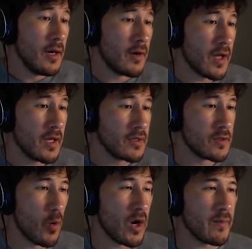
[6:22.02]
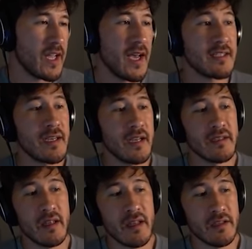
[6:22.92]
Okay, so what I'm guessing is
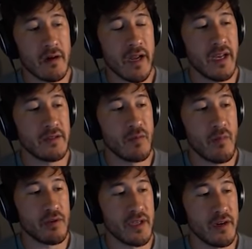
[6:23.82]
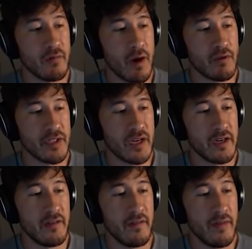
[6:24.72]
that these arcades represent a
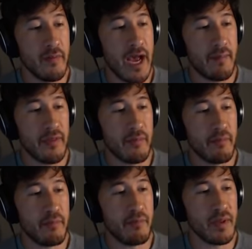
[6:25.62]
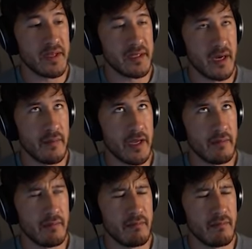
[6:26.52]
representative of the map of the place that I'm in.